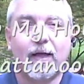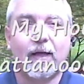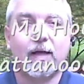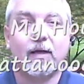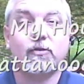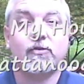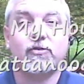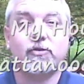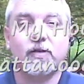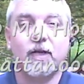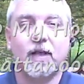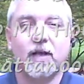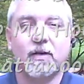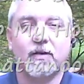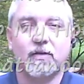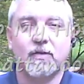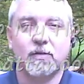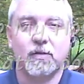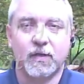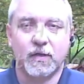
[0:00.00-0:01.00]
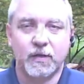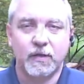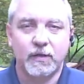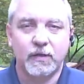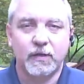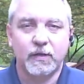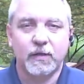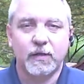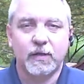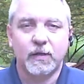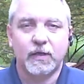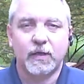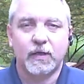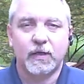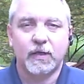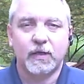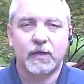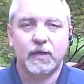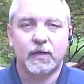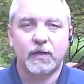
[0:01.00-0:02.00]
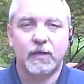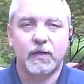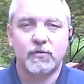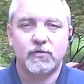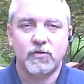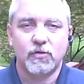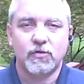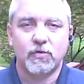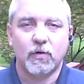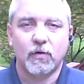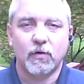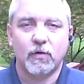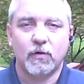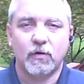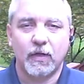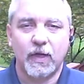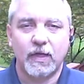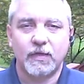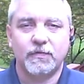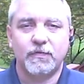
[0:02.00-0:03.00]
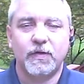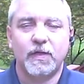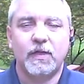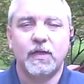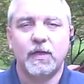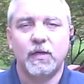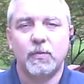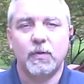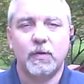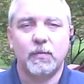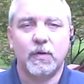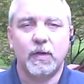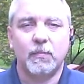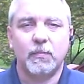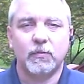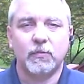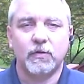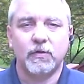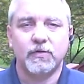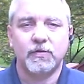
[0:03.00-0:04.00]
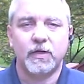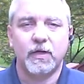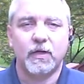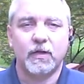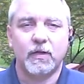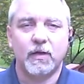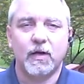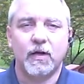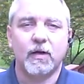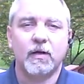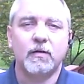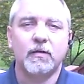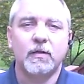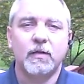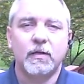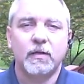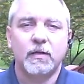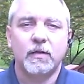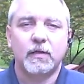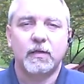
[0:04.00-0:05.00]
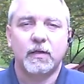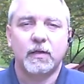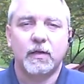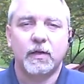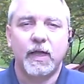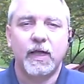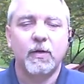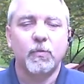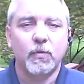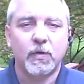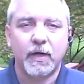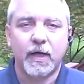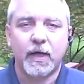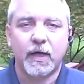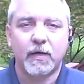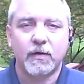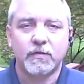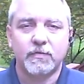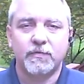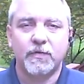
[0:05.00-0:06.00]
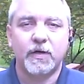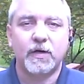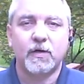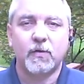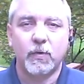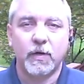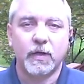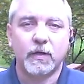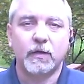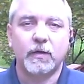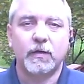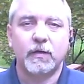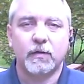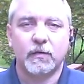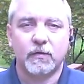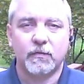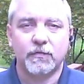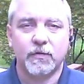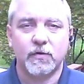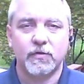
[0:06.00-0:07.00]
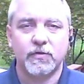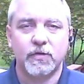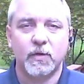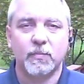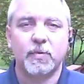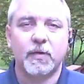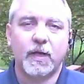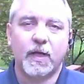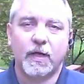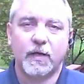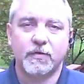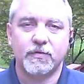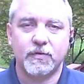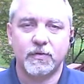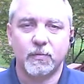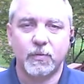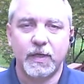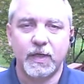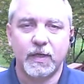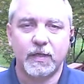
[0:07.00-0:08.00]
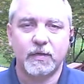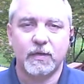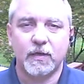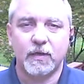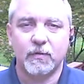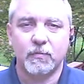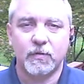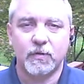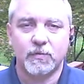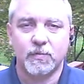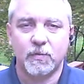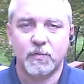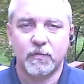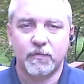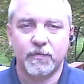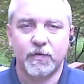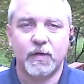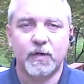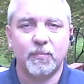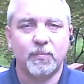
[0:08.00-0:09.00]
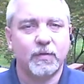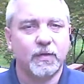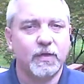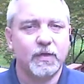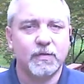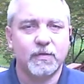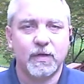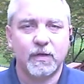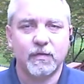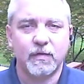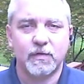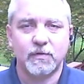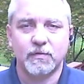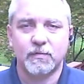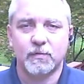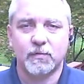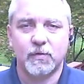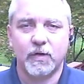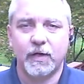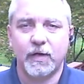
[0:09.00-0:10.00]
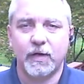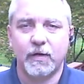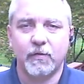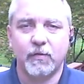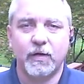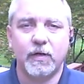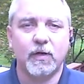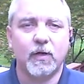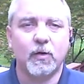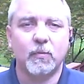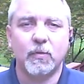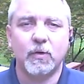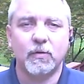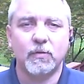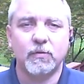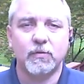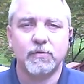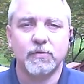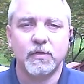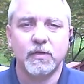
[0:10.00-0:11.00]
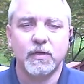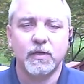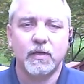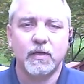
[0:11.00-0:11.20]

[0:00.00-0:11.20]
My House Chattanooga. As you saw in our last video, we were able to sell our Haywood house very quickly on our first open house that we had done, which we were very pleased with. Some great homeowners,